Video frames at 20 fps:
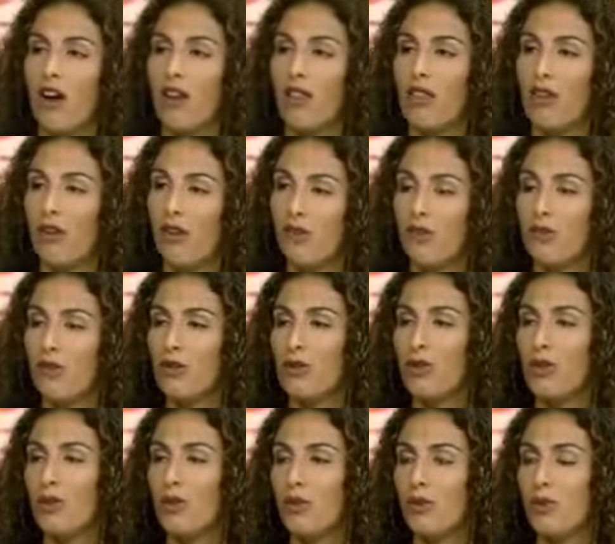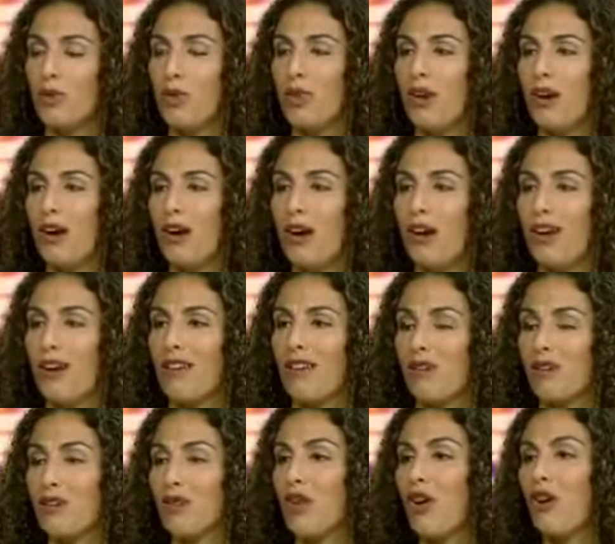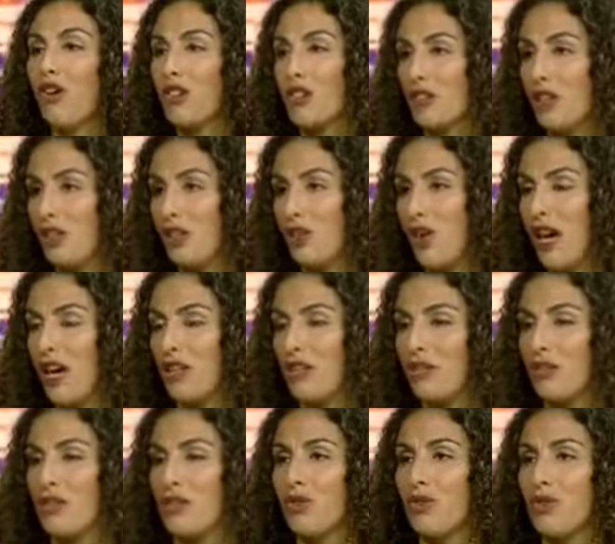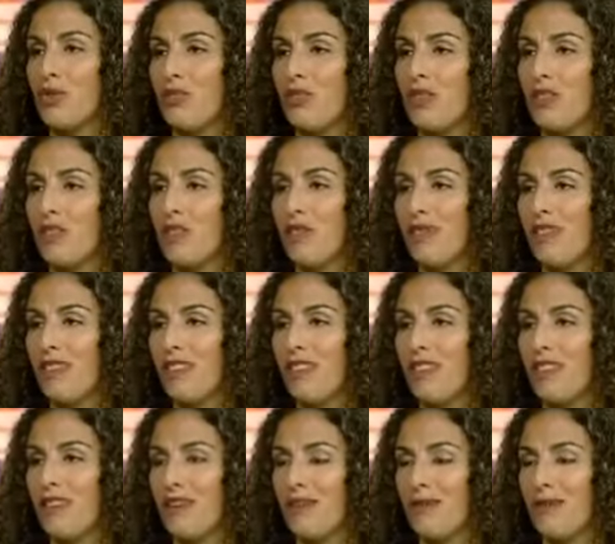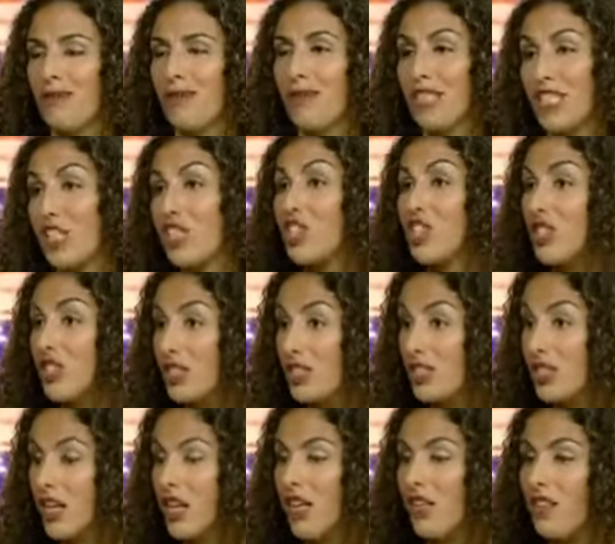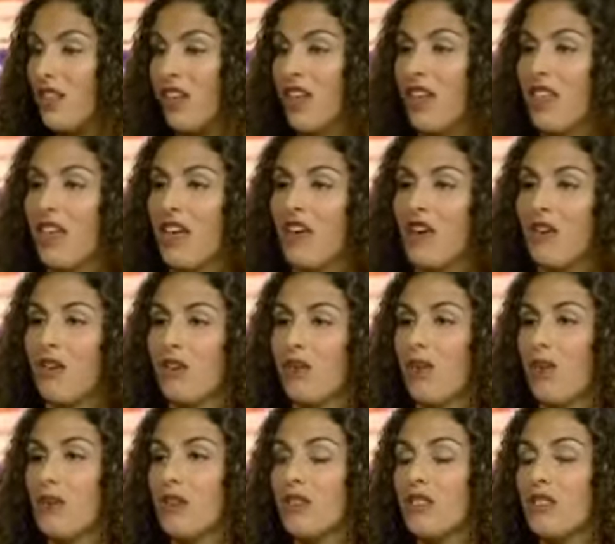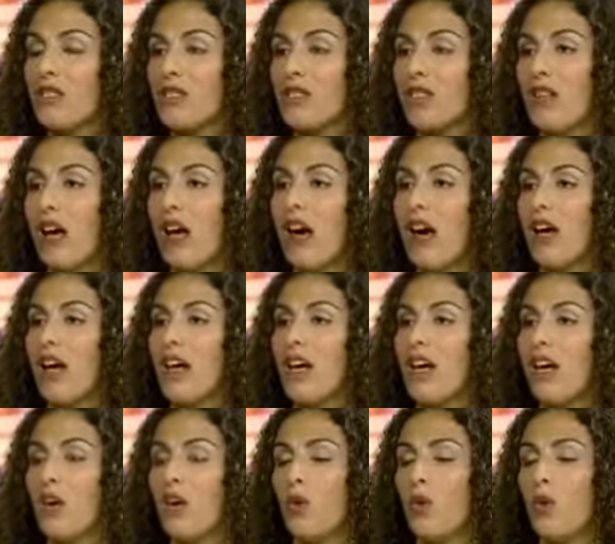are those who are their strongest detractors, who believe that they're malicious and that their loyalties lie